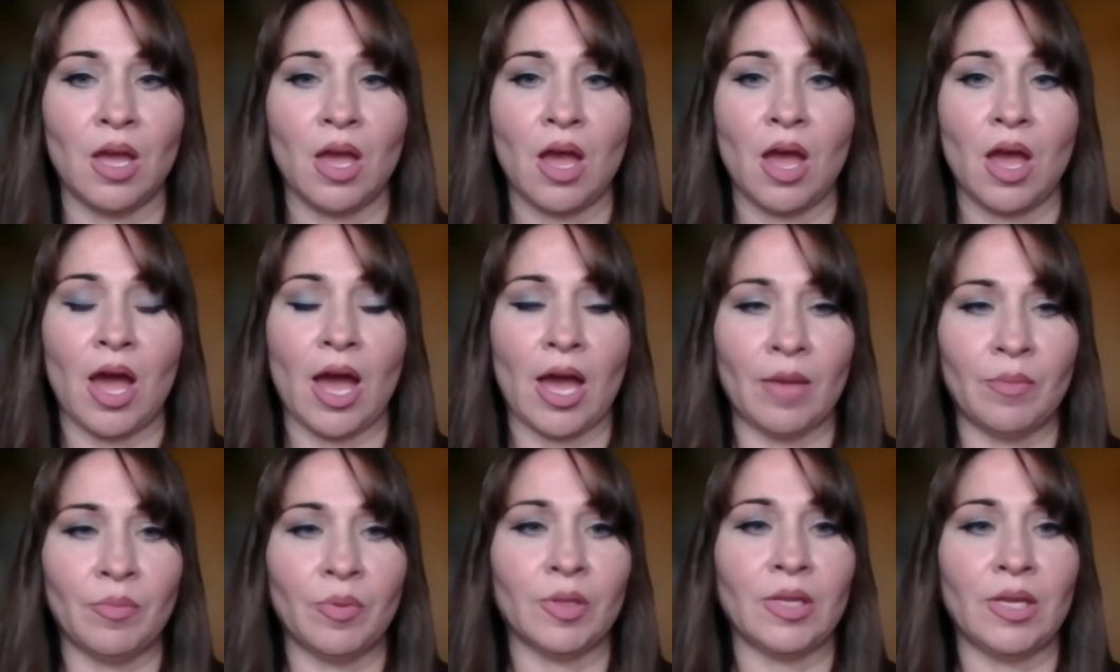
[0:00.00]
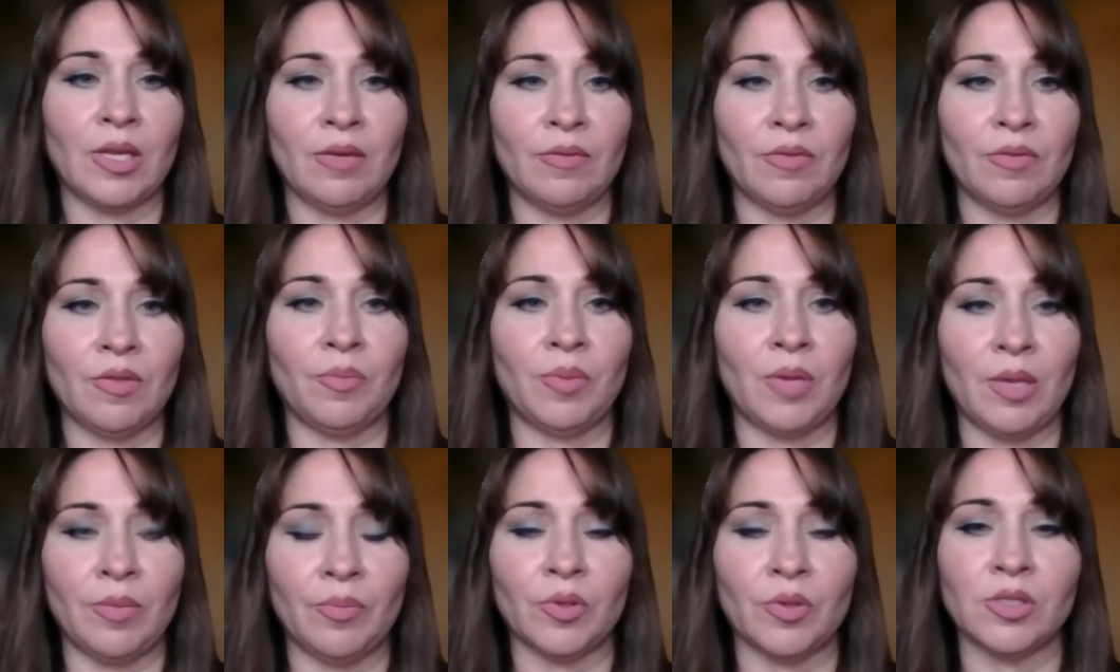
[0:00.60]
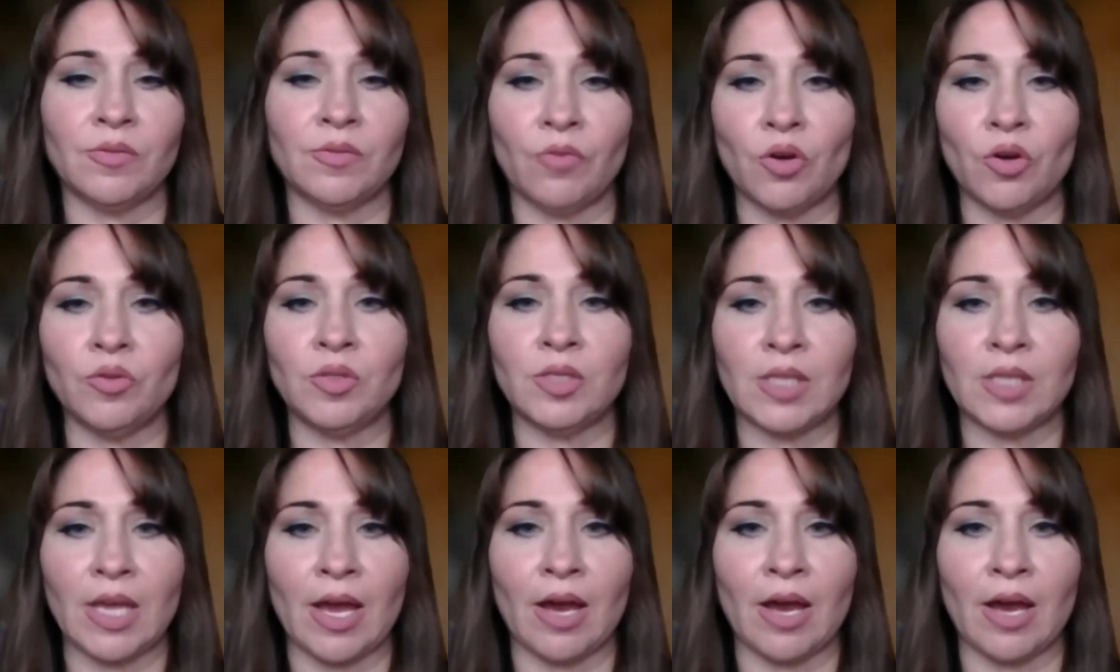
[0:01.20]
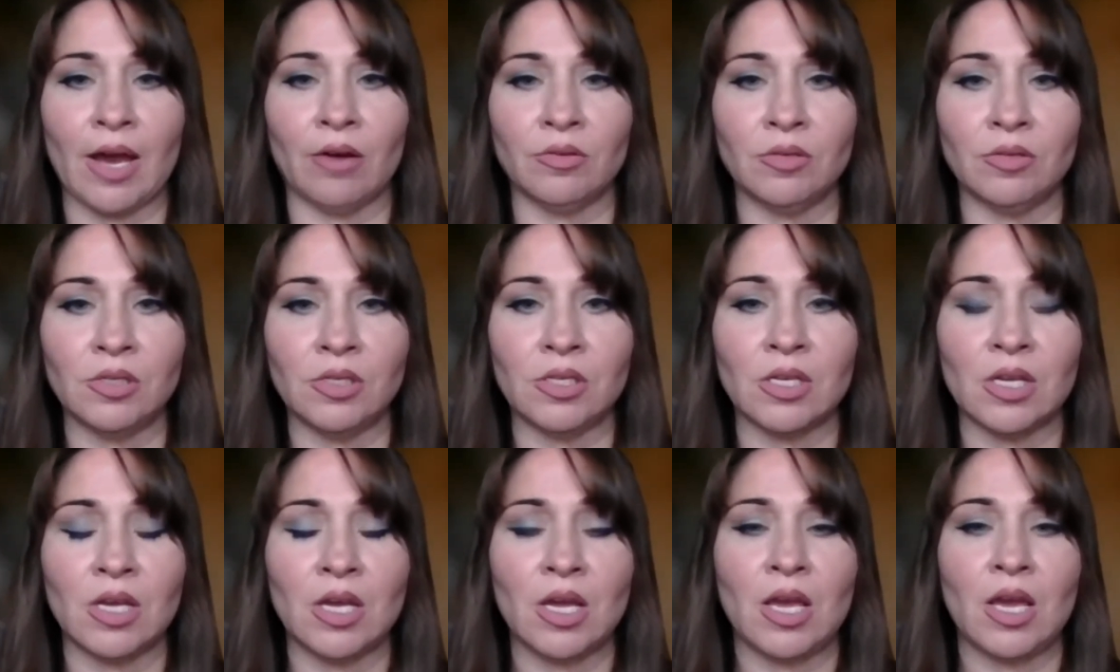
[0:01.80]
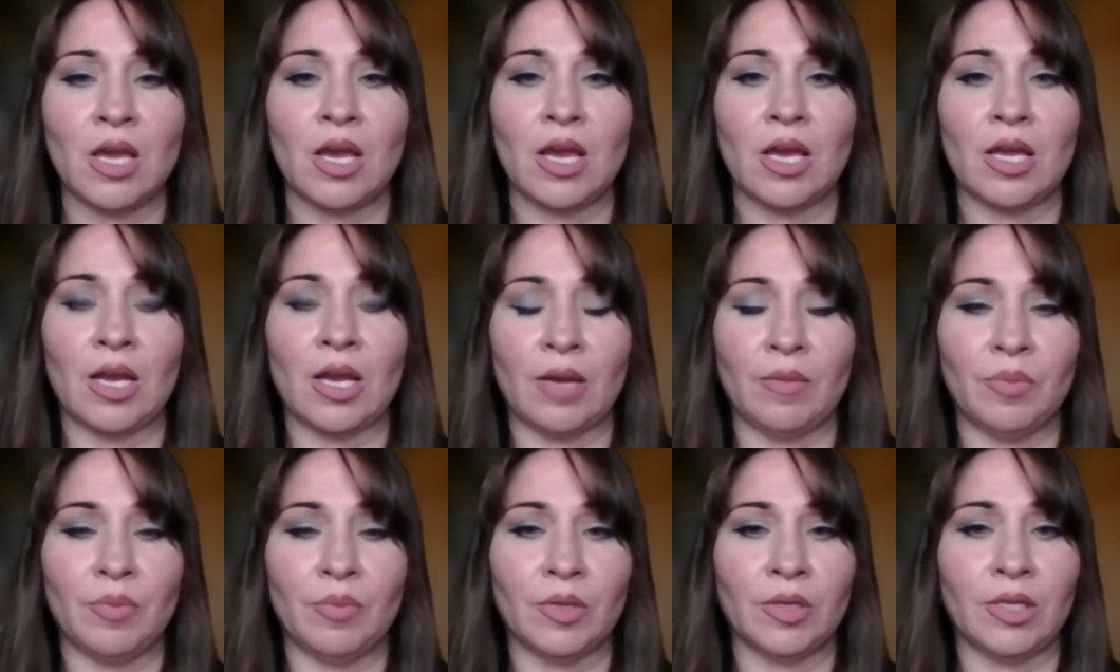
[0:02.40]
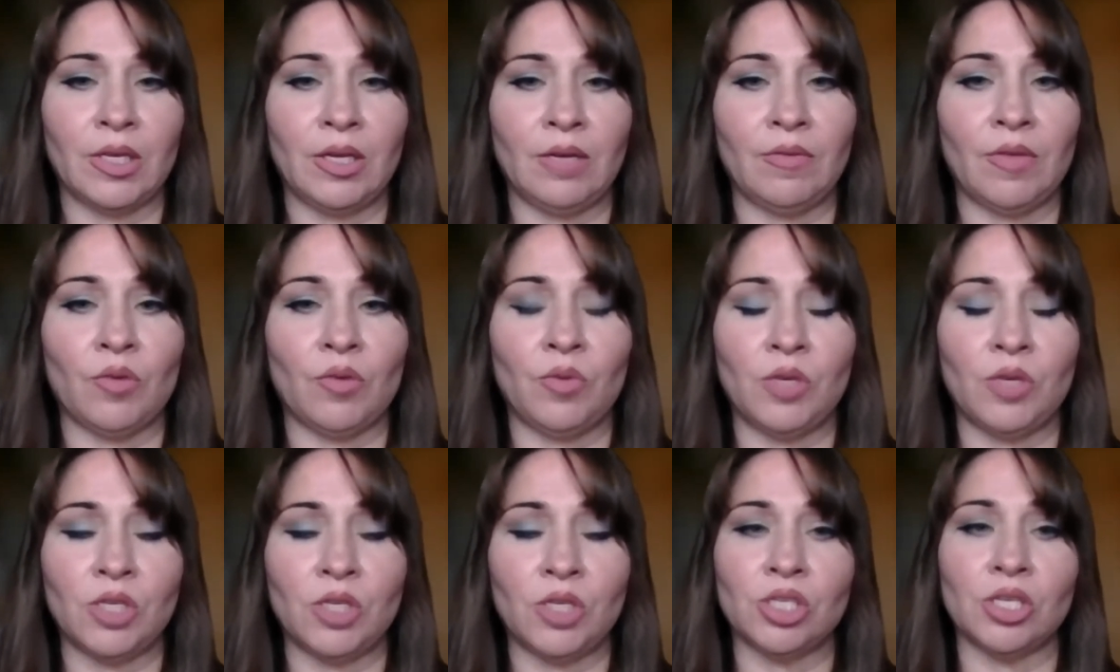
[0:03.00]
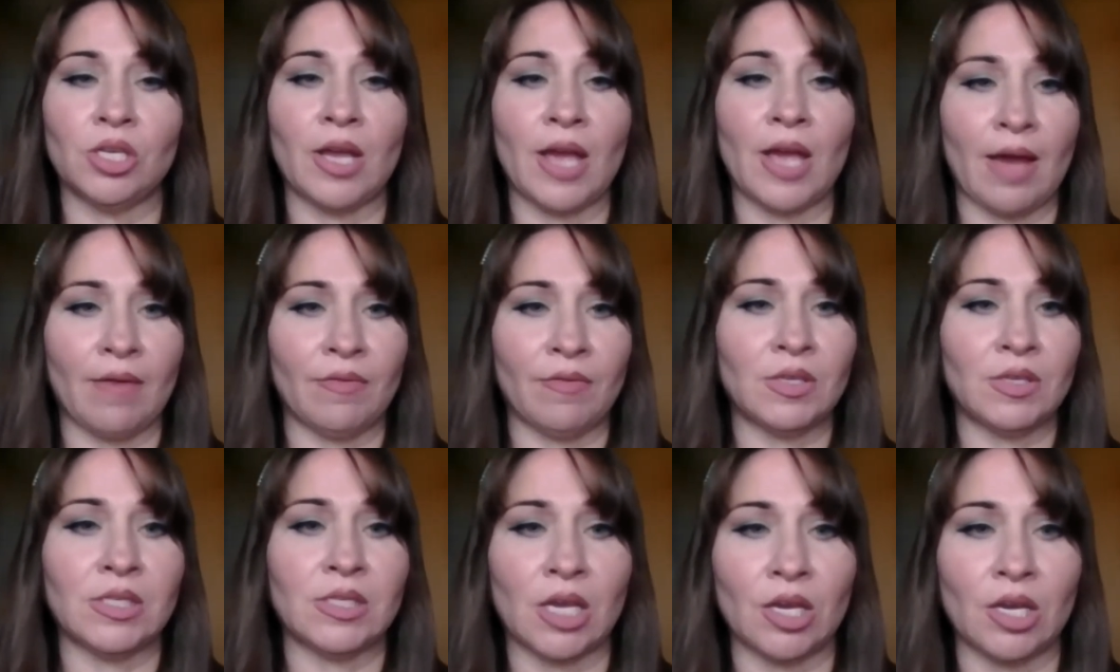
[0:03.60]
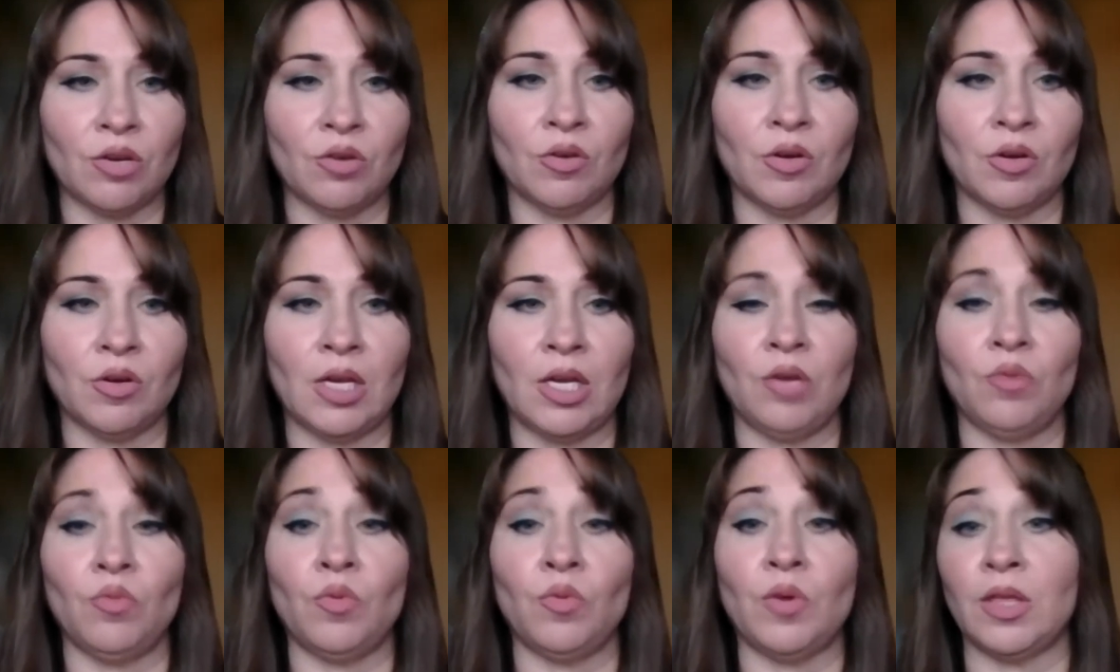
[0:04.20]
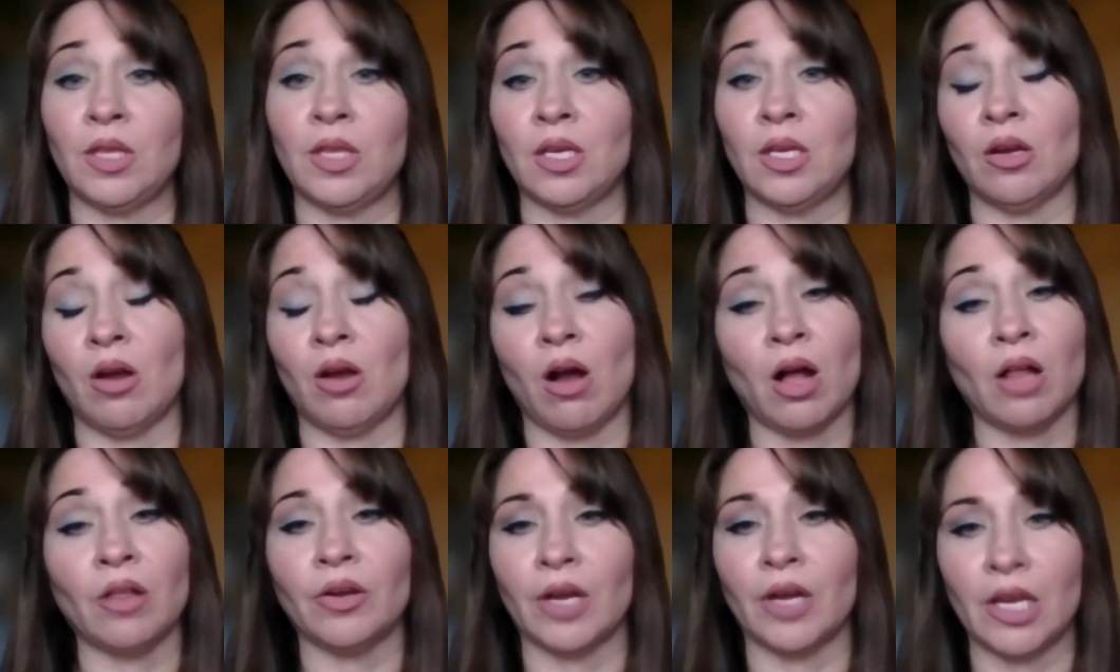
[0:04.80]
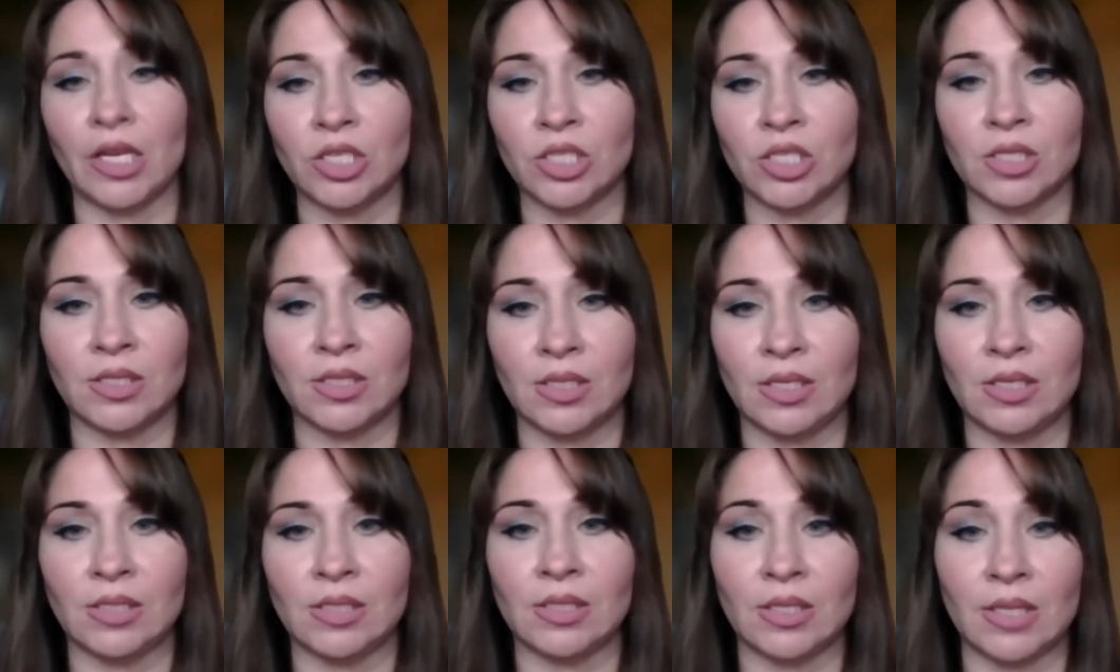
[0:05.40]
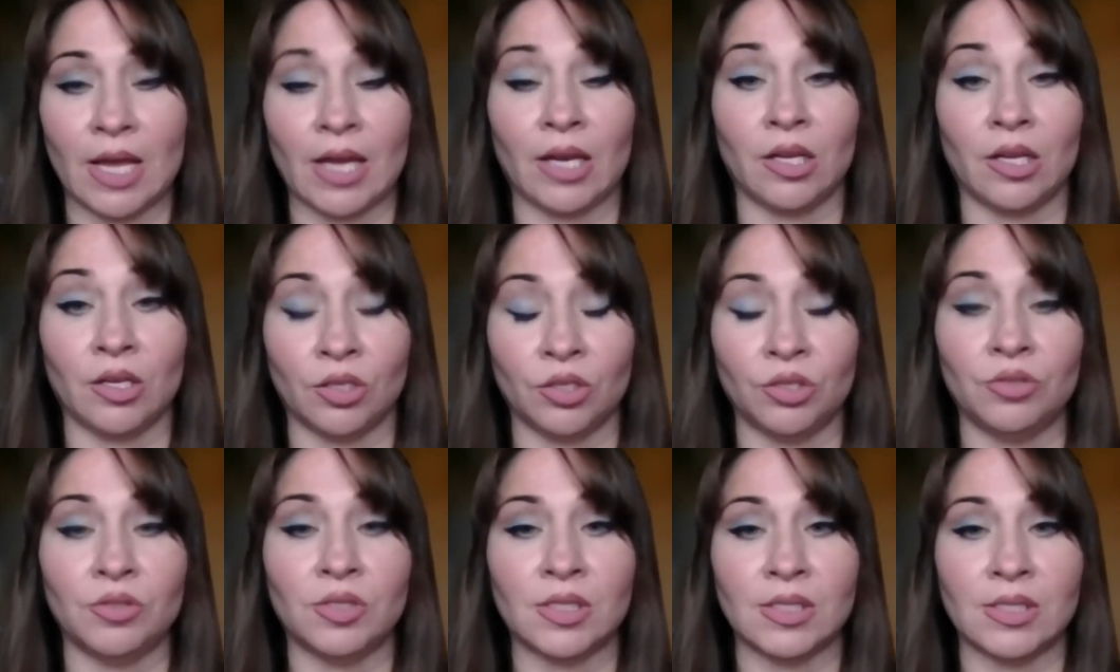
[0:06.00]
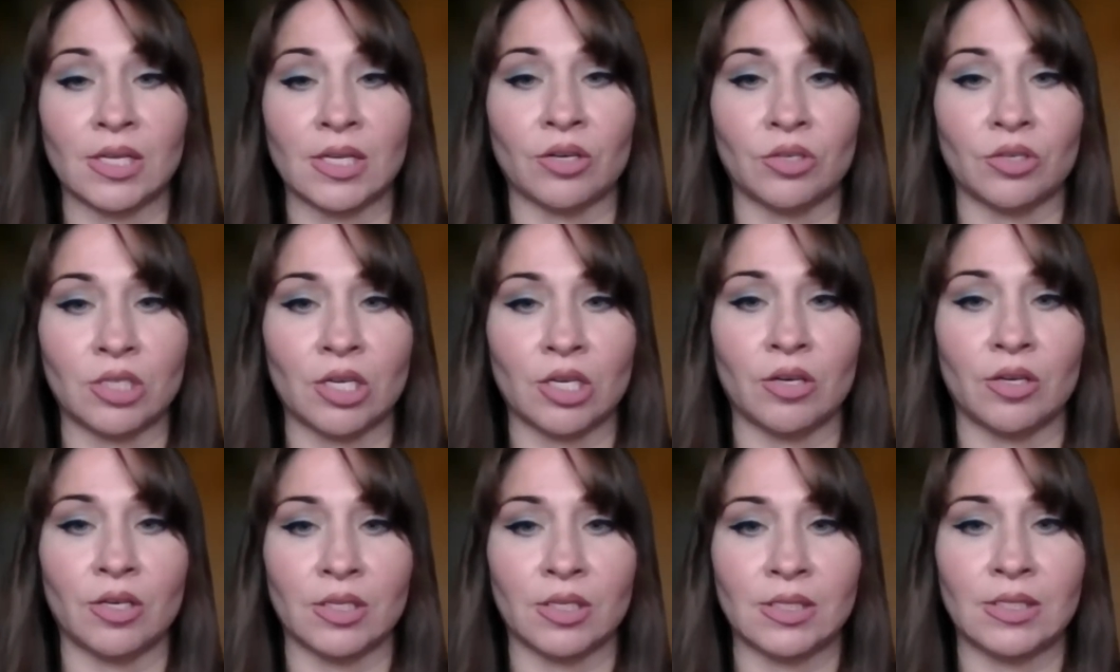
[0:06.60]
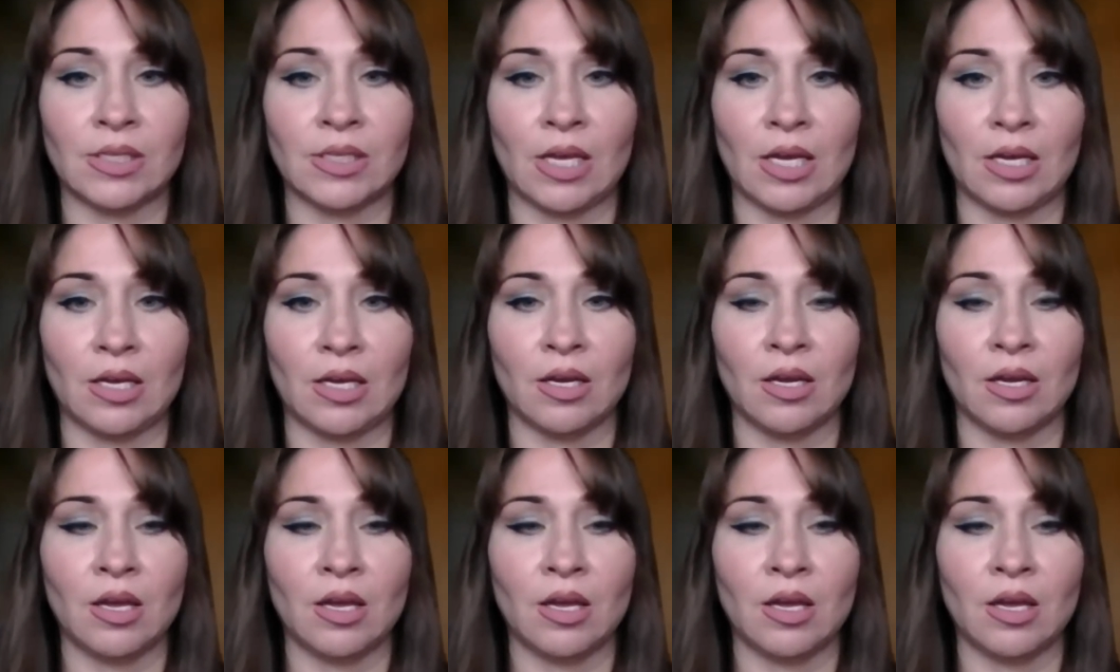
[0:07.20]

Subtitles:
I believe the people's votes count, and I believe that we should have integrity within all our agencies, and that includes the Secretary of State.